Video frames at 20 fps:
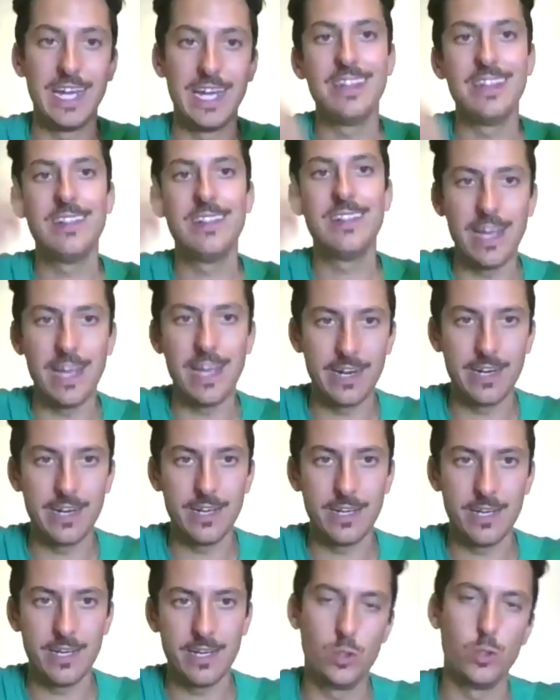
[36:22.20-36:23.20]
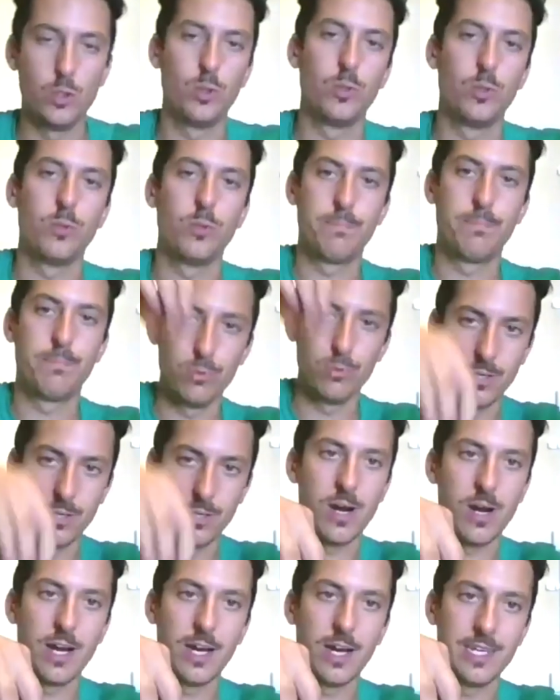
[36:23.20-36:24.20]
And then you put the
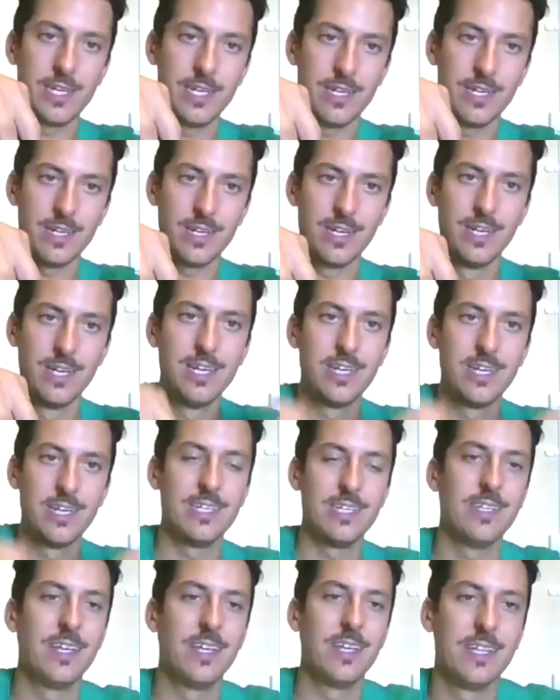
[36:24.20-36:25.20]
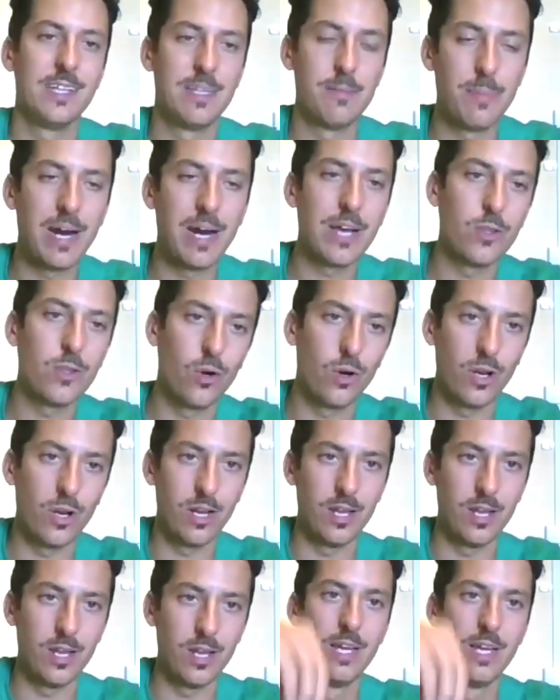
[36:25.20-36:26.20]
wine in the
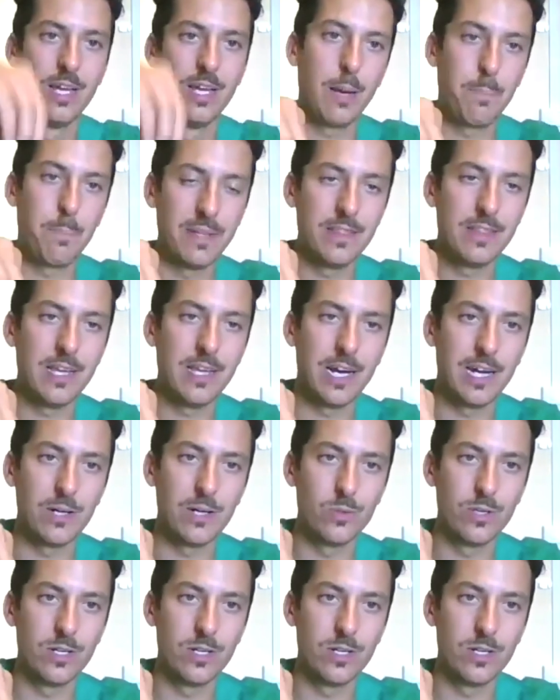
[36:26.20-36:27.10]
bottle up and down